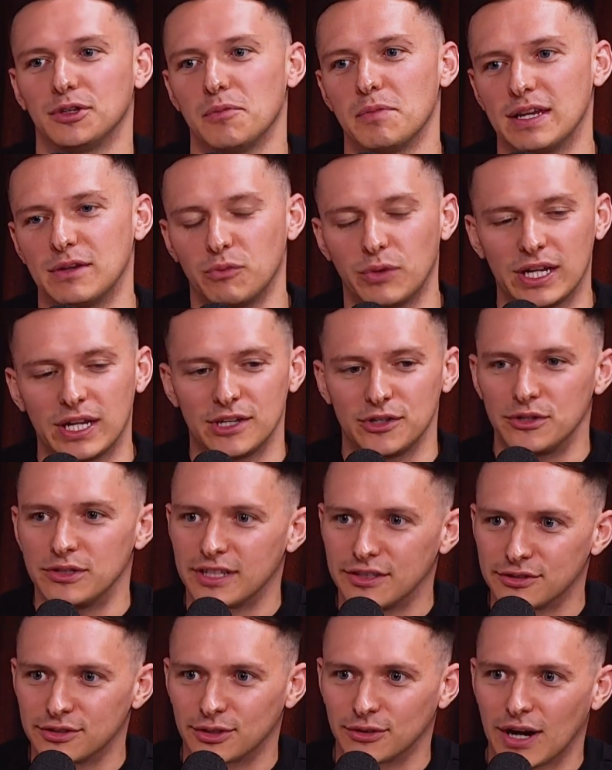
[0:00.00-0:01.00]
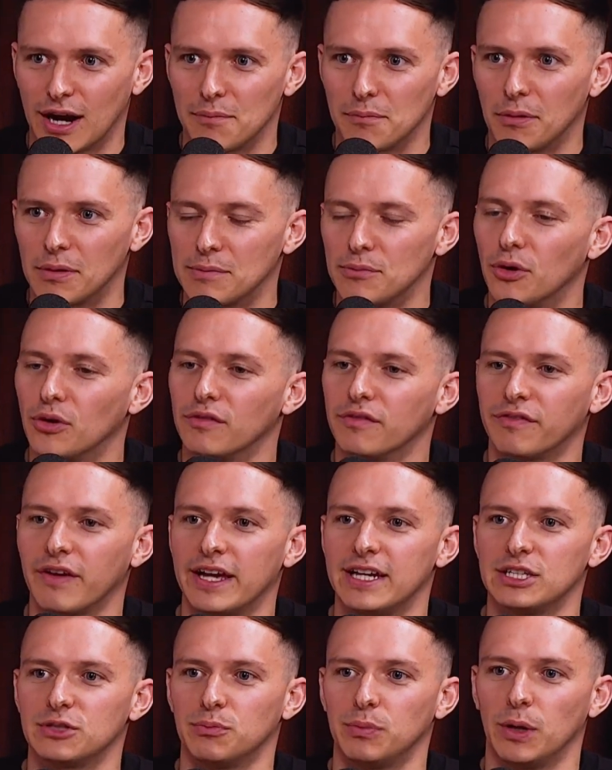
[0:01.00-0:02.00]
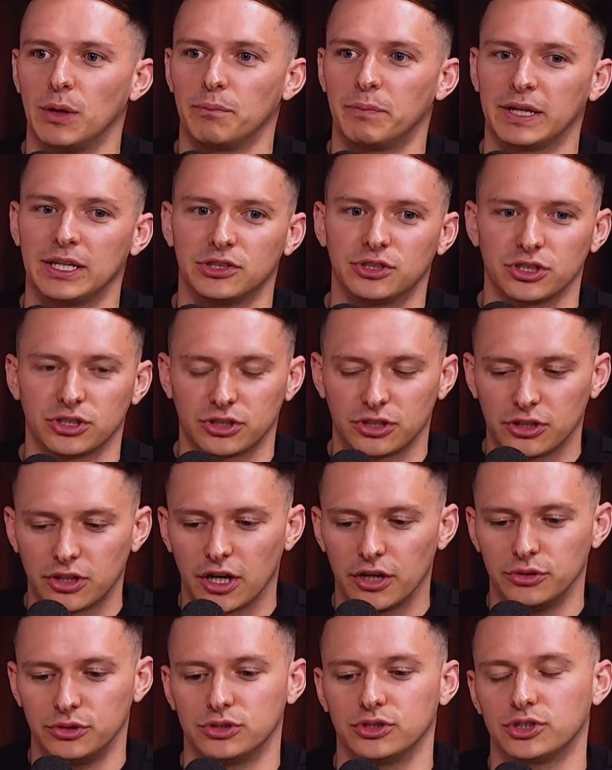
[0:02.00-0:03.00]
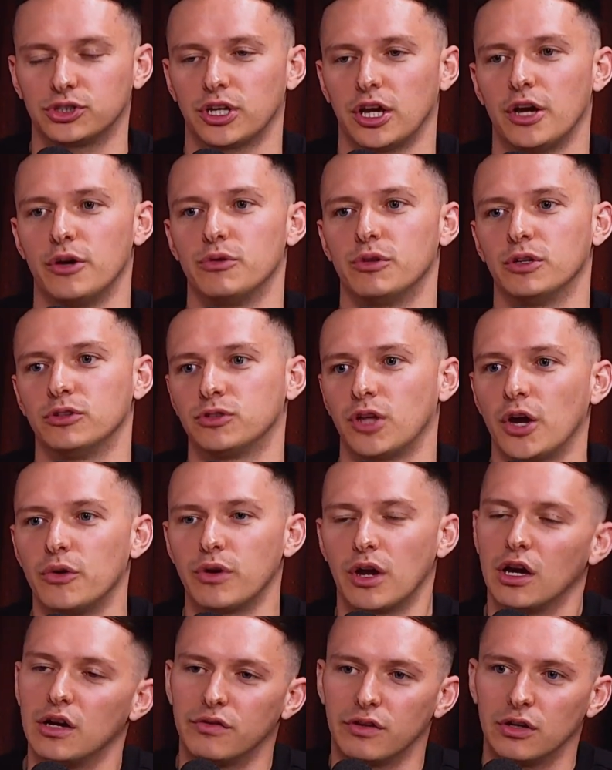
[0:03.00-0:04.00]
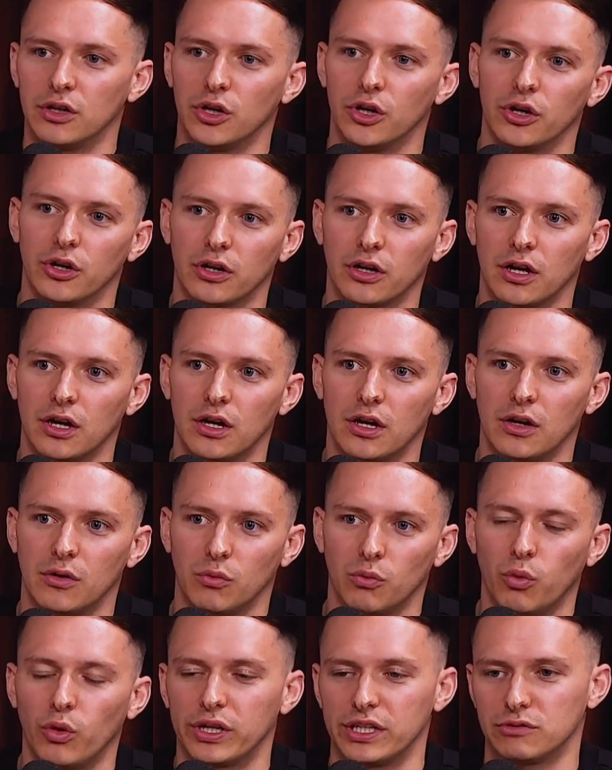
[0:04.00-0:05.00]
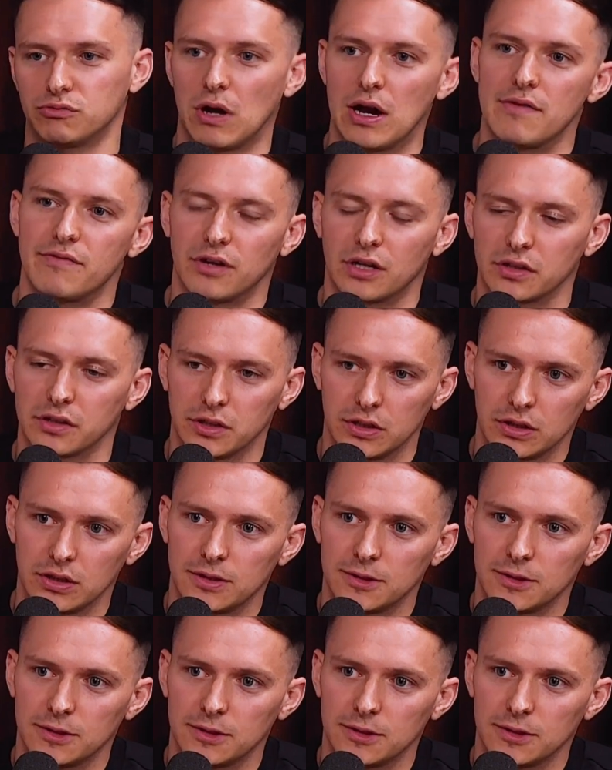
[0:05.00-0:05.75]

I mean, we use Instagram probably more than Facebook, but it just goes to show that don't overlook what is right in front of you.